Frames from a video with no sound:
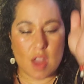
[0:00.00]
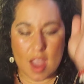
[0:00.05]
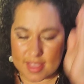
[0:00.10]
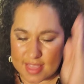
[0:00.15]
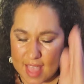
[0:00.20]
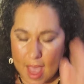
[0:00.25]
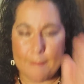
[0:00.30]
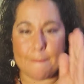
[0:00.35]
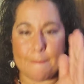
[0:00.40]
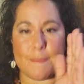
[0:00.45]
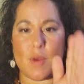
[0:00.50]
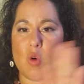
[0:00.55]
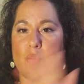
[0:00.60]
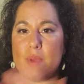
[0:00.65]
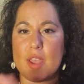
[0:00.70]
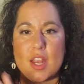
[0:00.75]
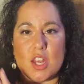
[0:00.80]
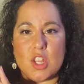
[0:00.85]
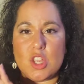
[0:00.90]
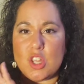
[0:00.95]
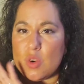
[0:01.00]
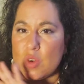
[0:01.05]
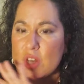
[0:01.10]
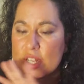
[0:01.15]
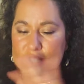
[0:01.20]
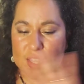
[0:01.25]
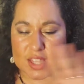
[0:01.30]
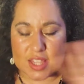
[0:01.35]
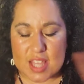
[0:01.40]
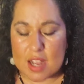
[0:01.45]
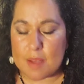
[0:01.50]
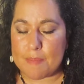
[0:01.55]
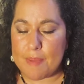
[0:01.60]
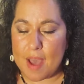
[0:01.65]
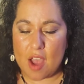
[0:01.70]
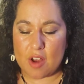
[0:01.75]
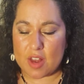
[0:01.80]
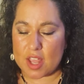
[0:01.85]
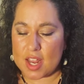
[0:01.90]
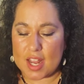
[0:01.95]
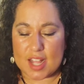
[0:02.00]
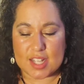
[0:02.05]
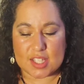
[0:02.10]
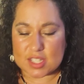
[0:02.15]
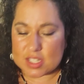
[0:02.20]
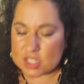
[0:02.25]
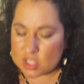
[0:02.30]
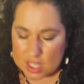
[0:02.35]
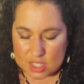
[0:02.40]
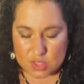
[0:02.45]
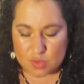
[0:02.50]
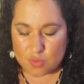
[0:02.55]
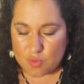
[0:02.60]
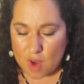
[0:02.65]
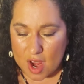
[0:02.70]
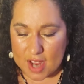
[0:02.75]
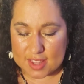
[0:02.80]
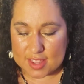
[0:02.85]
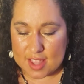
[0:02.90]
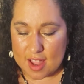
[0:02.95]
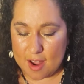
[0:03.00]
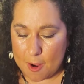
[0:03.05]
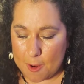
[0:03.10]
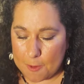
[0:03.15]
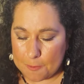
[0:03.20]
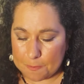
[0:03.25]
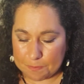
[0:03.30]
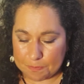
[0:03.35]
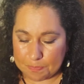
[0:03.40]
at that moment you don't need to think about it it's it's right there